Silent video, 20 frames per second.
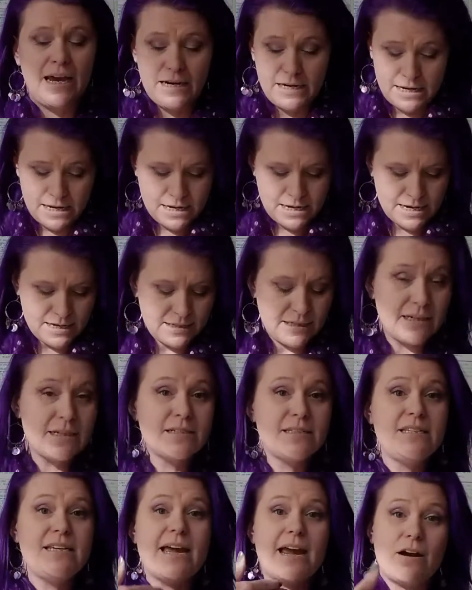And in it
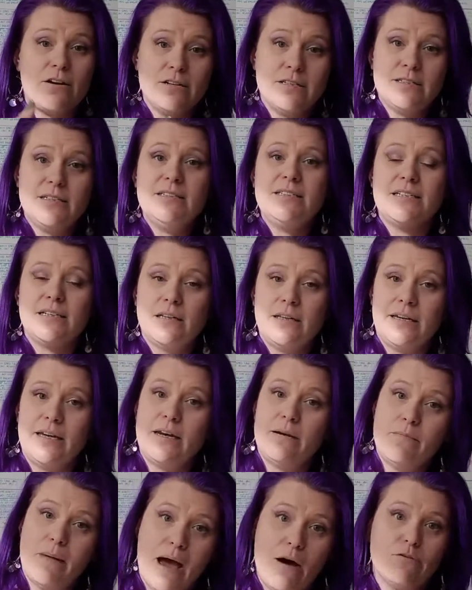is the
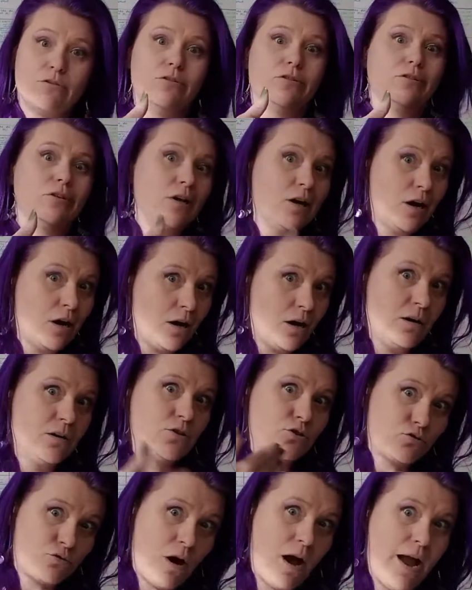Aristotelian mountain
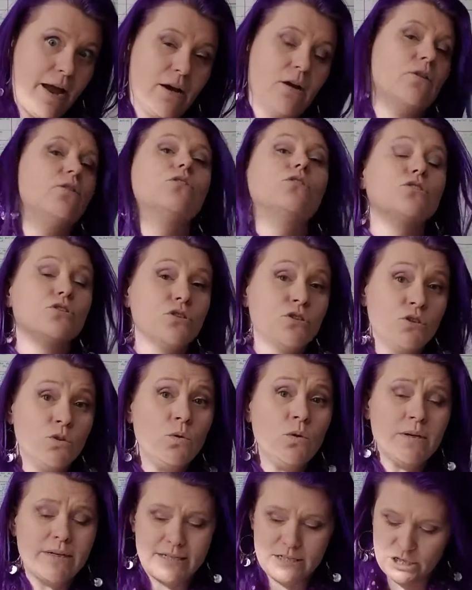triangle
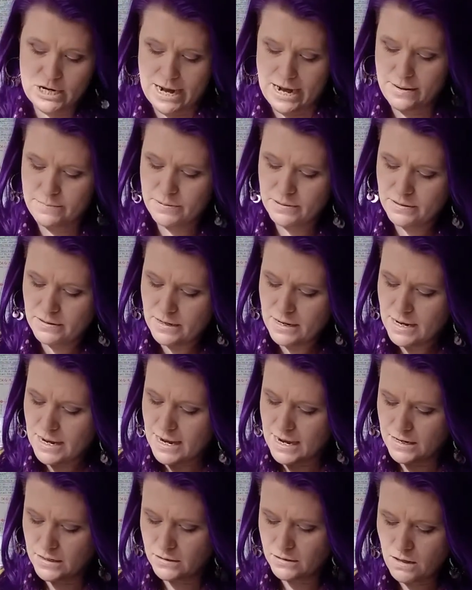story shape,
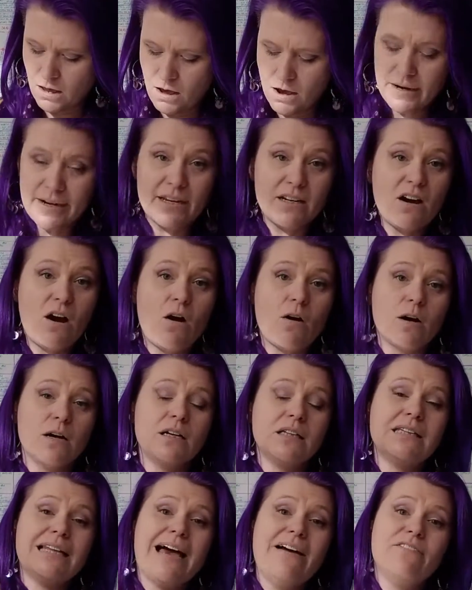and along it are
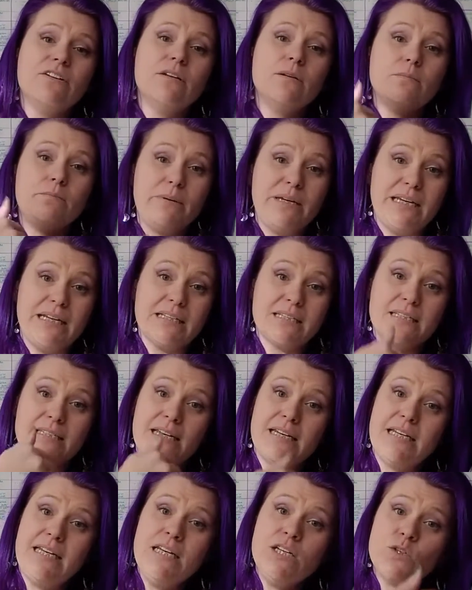11 beats,
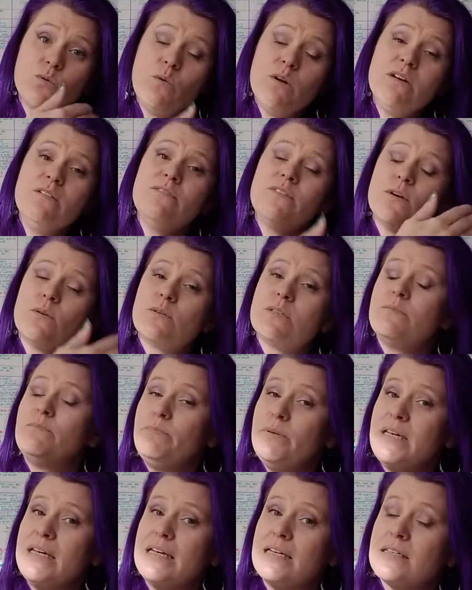and each one of those
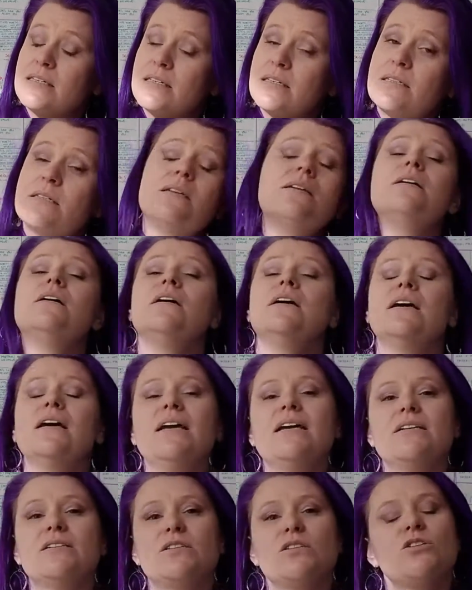beats
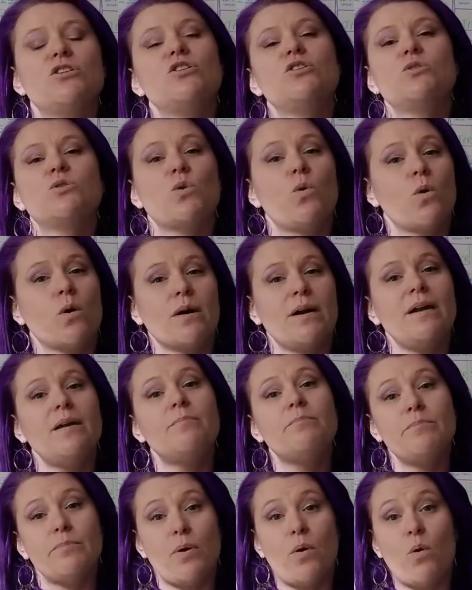is a
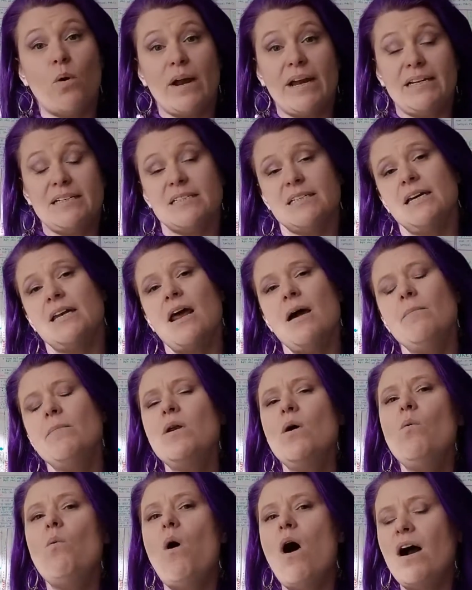story point. And I'm
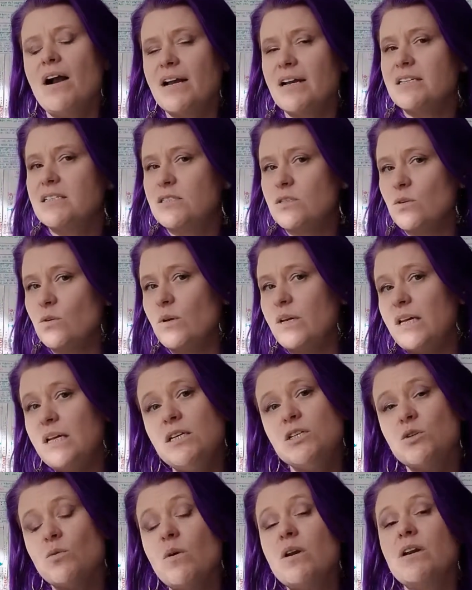going to walk us through
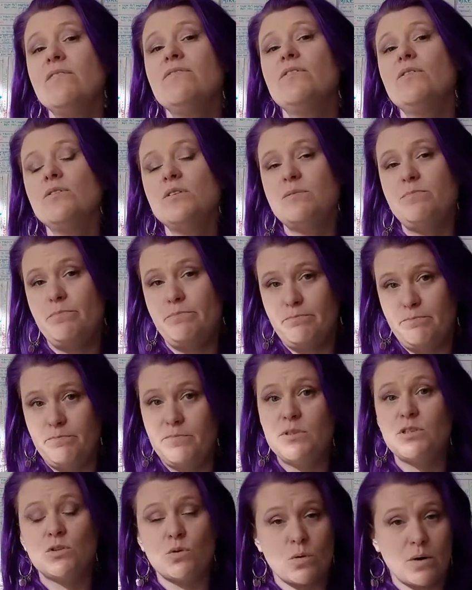each one of those
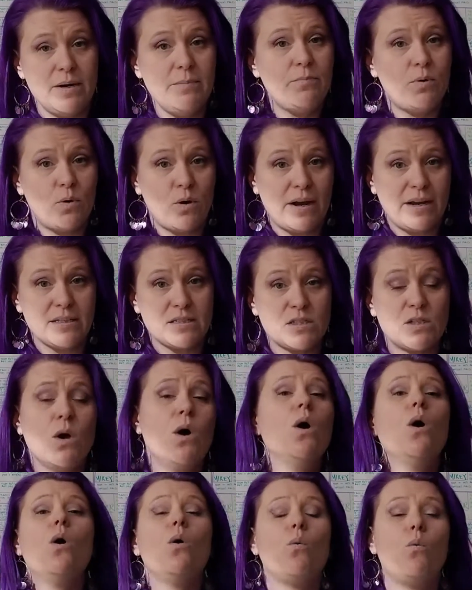story points,
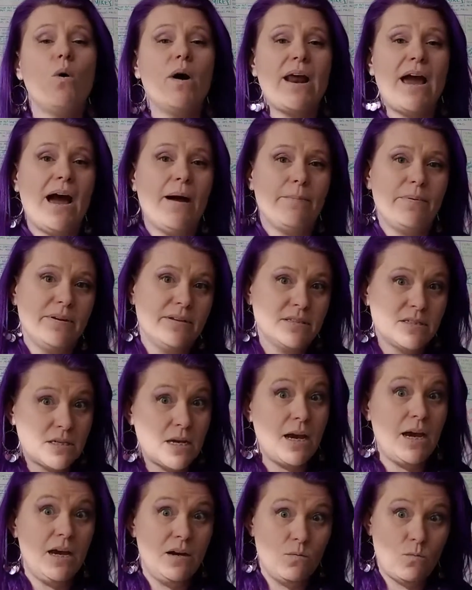what happens,
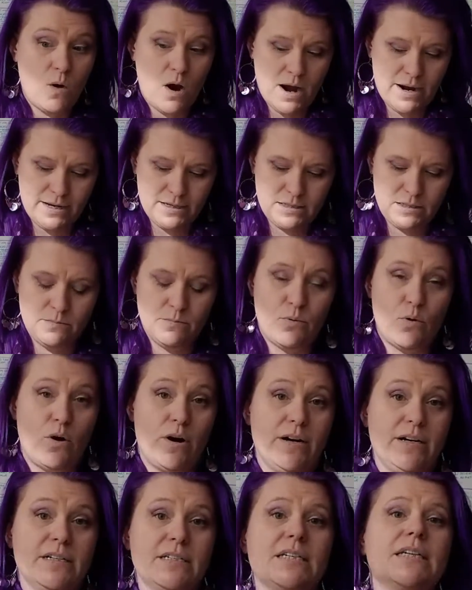and why it's
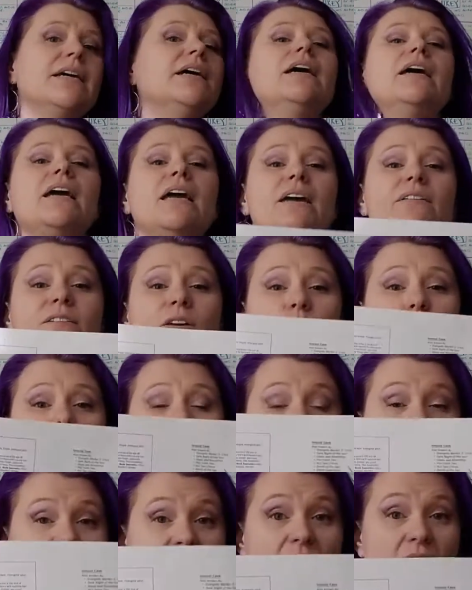important. If you want
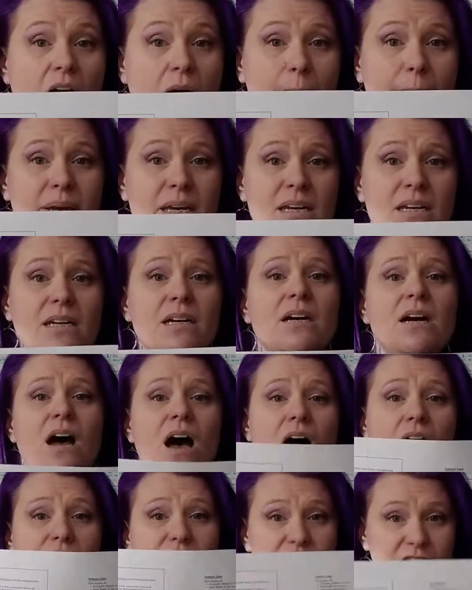a copy
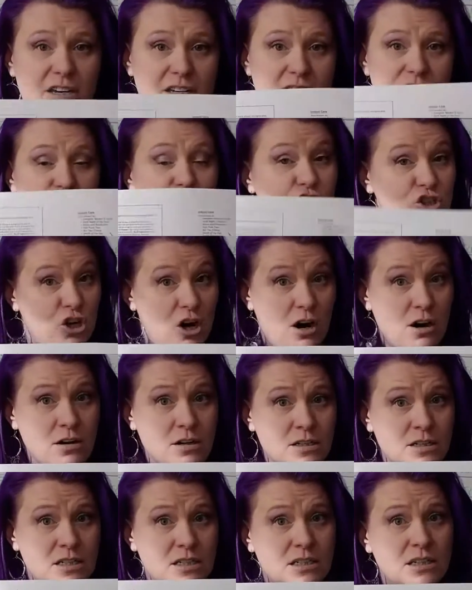of this
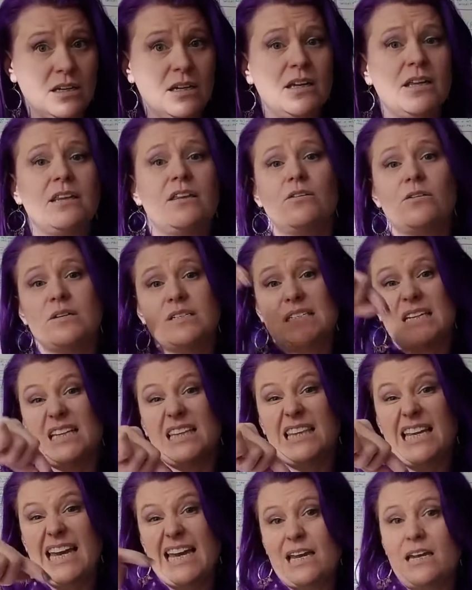chart, there is a
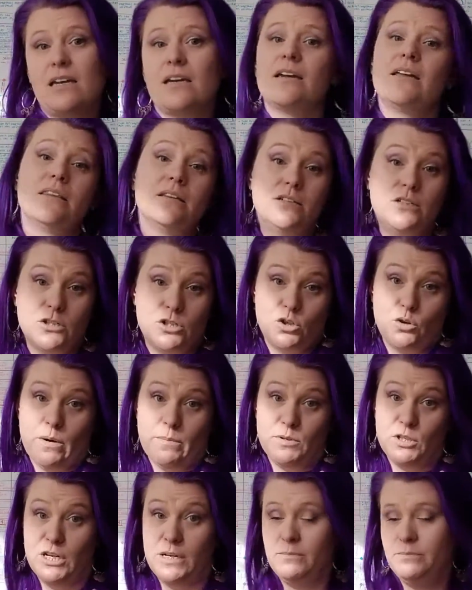link in the
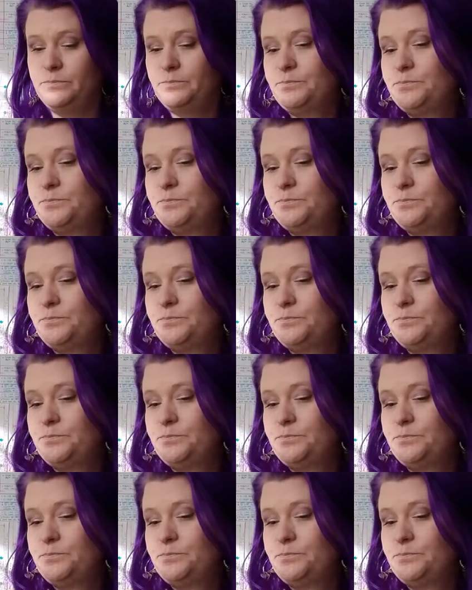description.